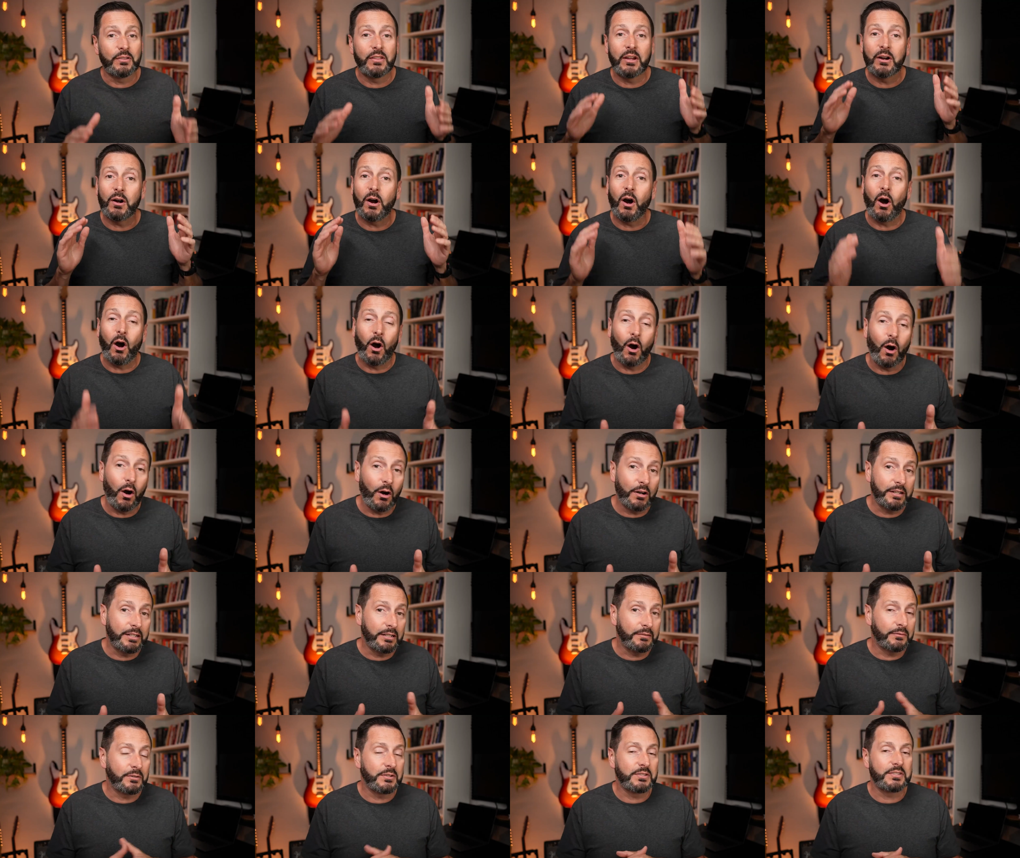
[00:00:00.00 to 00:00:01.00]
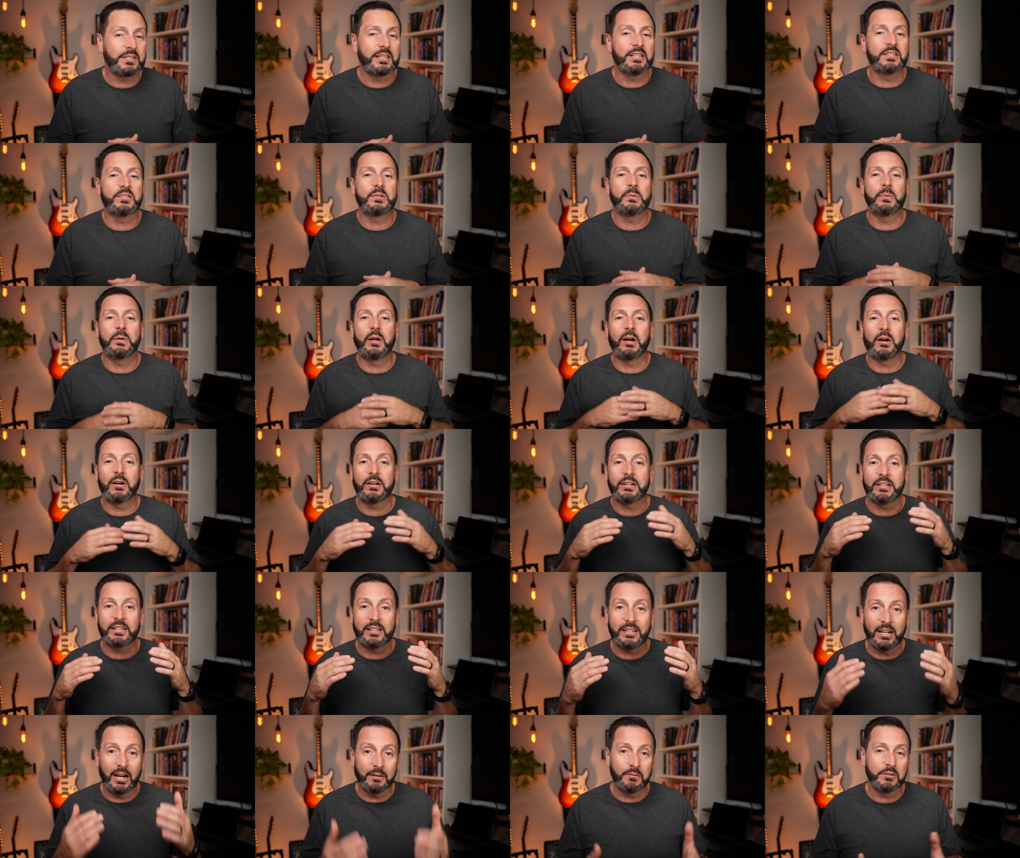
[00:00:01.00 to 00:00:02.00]
there are differences and we are
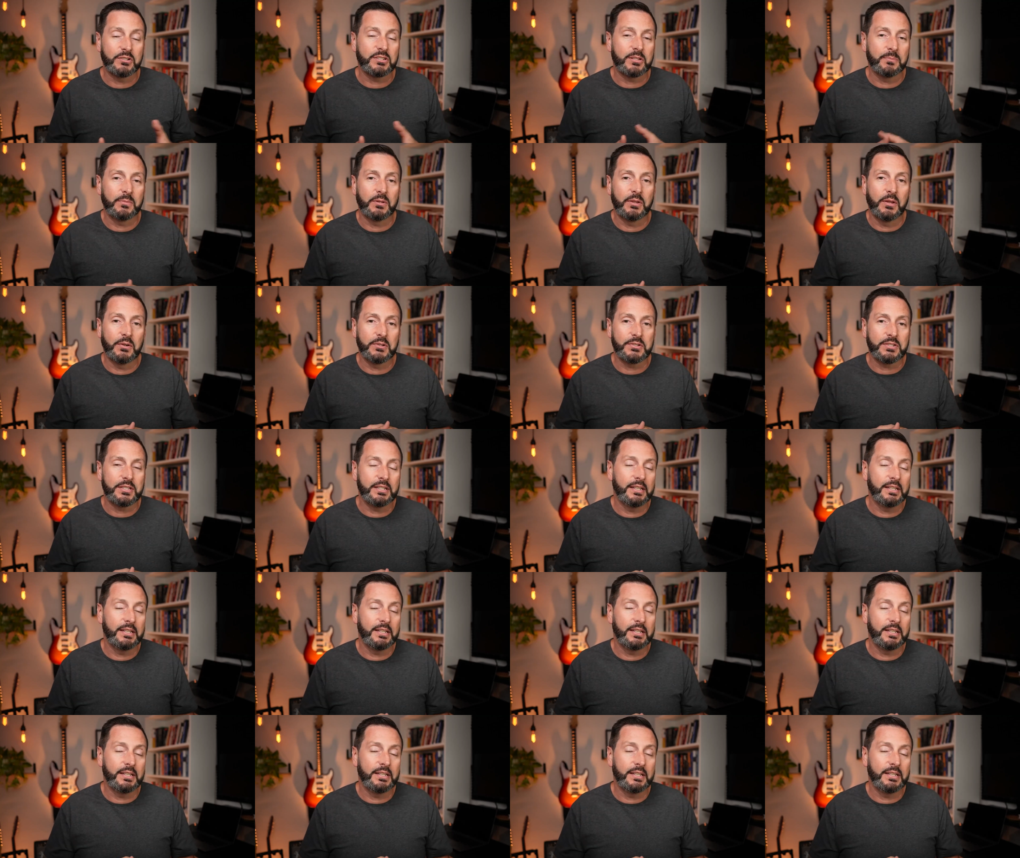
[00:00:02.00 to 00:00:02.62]
gonna cover some of those